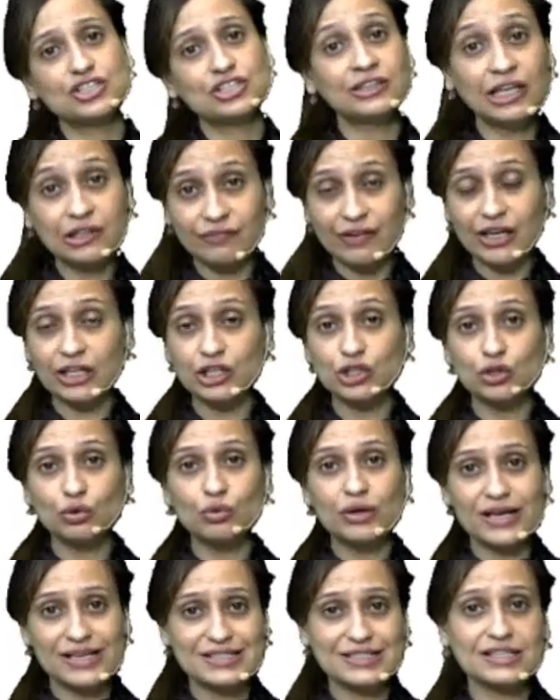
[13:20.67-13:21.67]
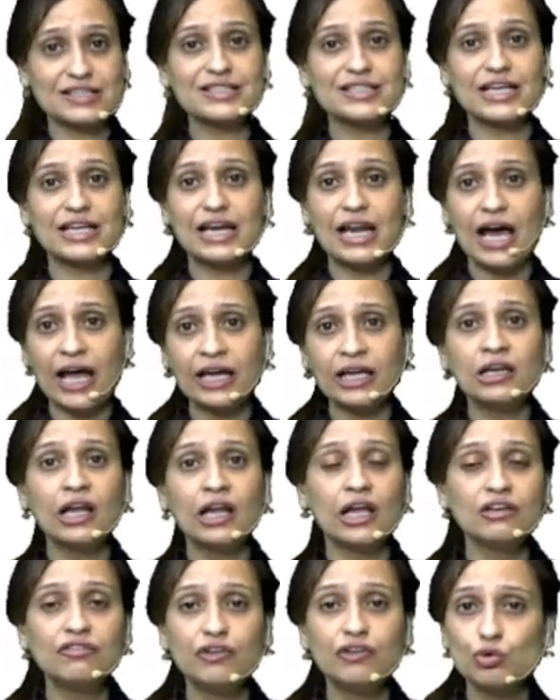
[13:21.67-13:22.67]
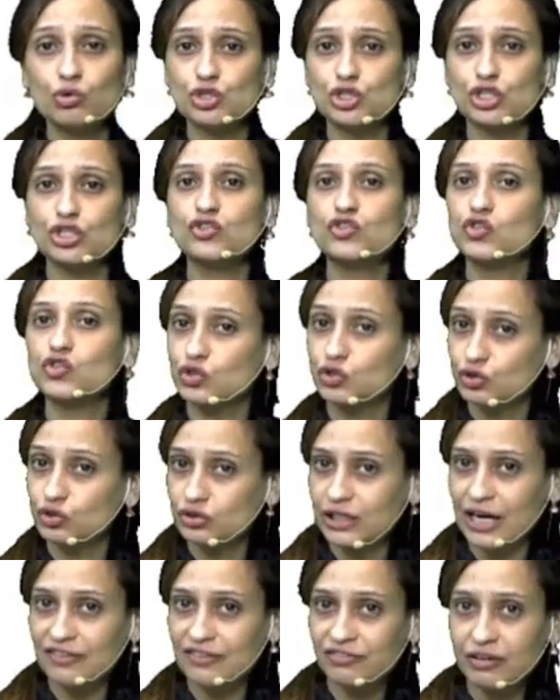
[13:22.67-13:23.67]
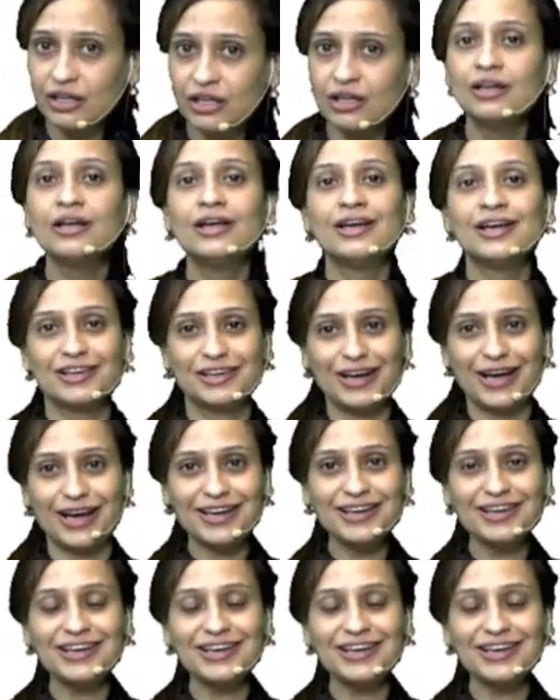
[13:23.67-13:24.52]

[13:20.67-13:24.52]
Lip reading: that we can do is a saline infusion sonography, right?